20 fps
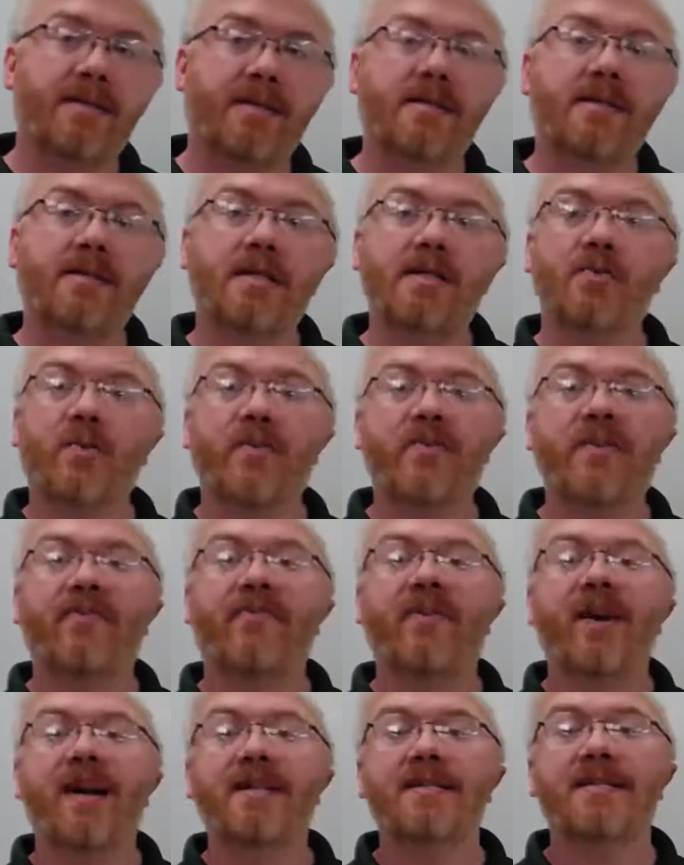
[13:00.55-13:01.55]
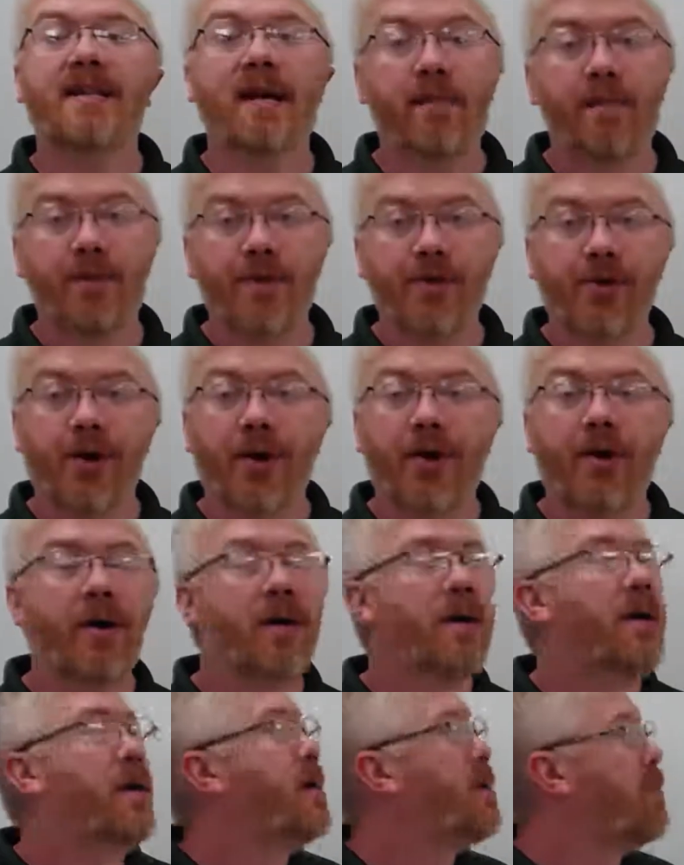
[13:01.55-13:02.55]
And since we've defined temperature,
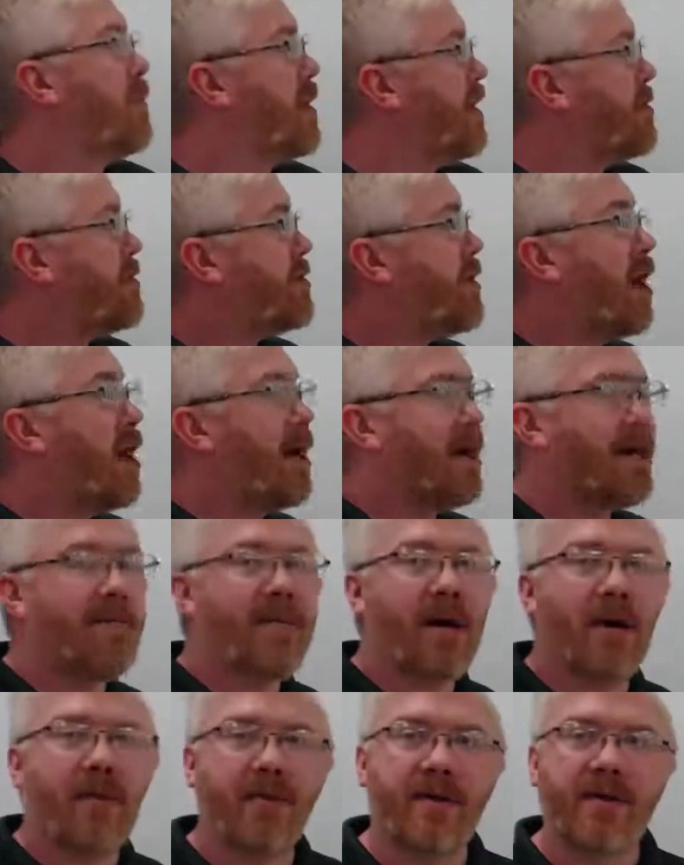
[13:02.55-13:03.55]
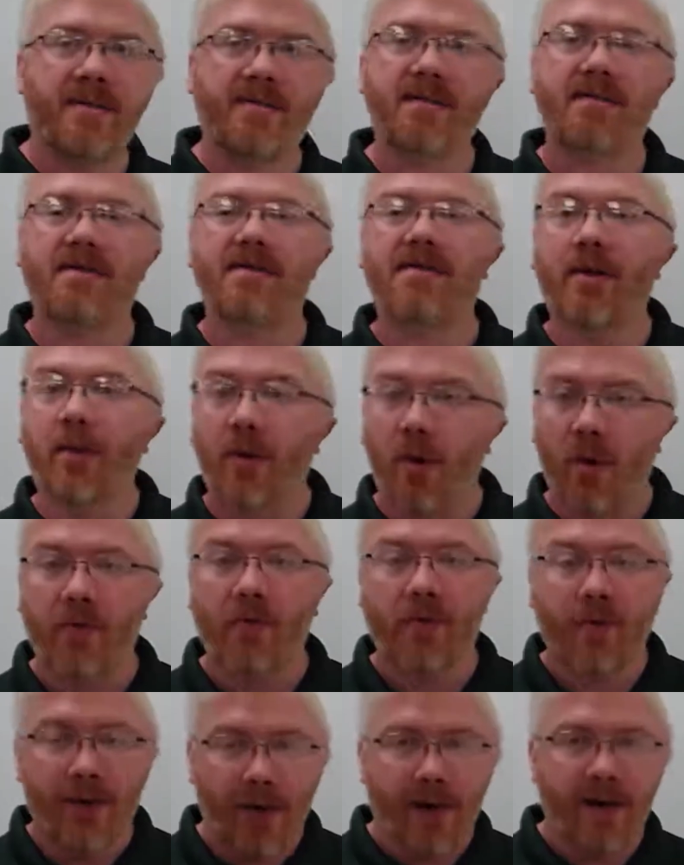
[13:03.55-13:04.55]
we can talk about this
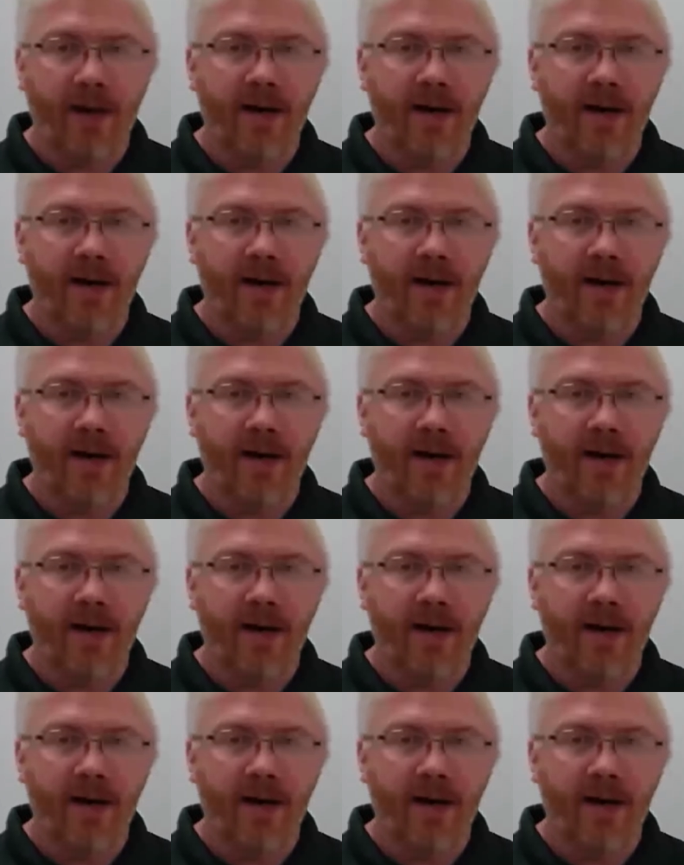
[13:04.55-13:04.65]
Zeroth Law.